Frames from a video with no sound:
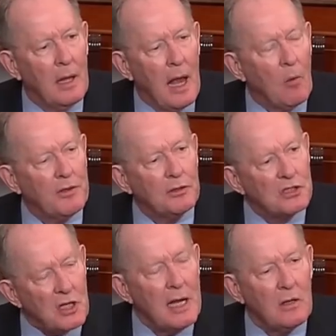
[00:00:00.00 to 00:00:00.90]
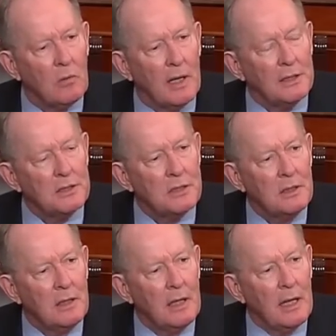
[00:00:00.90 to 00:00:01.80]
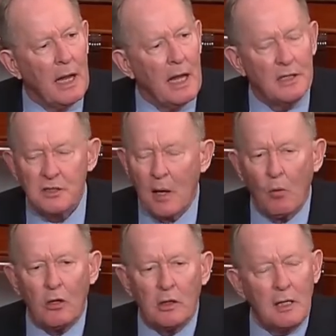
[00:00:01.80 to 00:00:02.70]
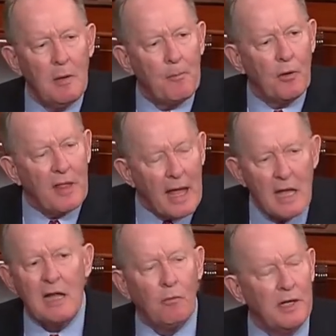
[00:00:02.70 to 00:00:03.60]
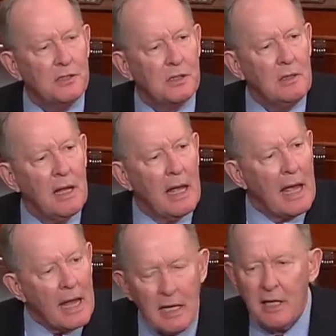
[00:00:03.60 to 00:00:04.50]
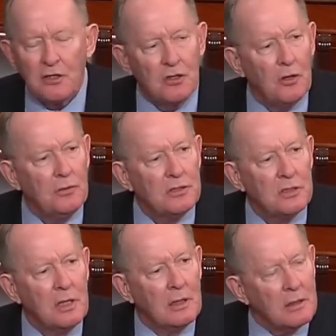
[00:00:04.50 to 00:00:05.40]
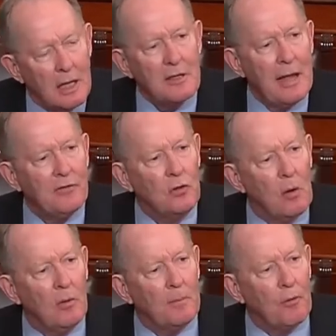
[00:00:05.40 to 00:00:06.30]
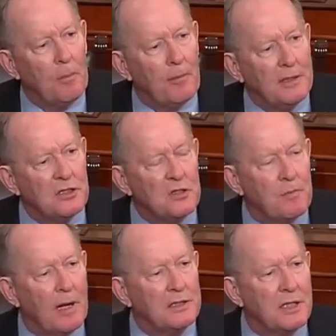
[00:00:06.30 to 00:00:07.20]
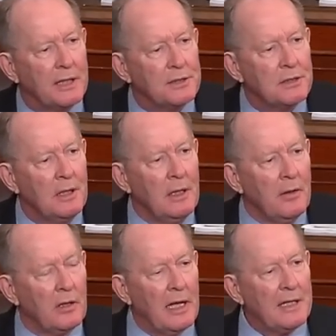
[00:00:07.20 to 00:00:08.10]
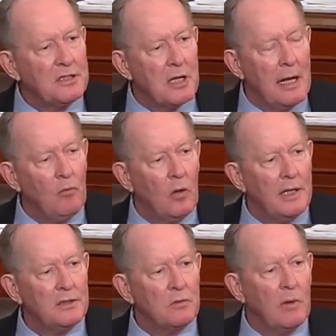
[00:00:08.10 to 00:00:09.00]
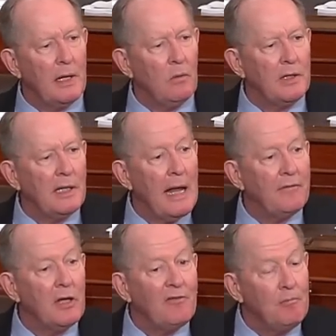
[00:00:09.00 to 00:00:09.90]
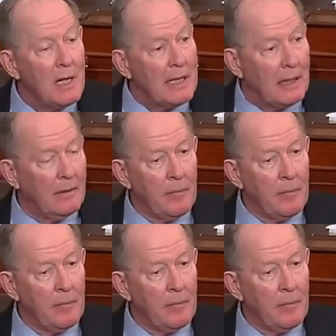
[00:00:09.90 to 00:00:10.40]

And what they're saying to us is that we're going to come up with any reason, any excuse not to have a normal appropriations process. The last time was, well, we didn't have enough money.